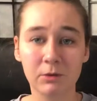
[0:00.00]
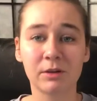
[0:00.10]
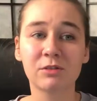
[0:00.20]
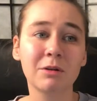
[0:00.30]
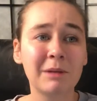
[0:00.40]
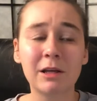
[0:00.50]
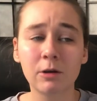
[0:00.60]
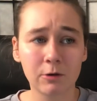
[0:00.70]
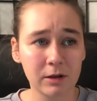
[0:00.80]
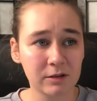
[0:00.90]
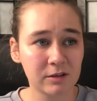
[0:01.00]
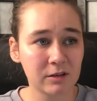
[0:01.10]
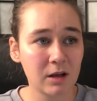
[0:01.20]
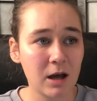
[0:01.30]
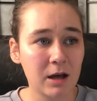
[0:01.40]
extremely curious.
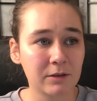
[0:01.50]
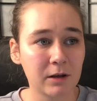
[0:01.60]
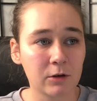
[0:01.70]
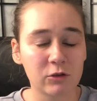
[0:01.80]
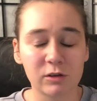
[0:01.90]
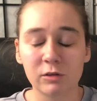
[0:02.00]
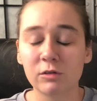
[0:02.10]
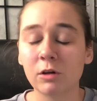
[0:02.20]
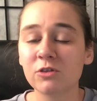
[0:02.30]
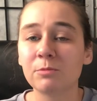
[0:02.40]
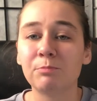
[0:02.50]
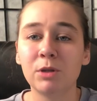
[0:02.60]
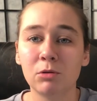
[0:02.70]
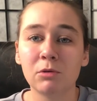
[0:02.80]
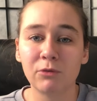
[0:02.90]
They're just such
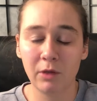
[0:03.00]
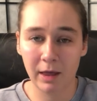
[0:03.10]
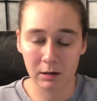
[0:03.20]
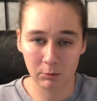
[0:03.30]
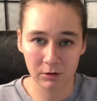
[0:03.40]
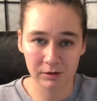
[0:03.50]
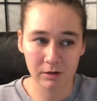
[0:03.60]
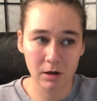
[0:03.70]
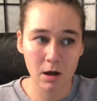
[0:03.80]
beautiful animals,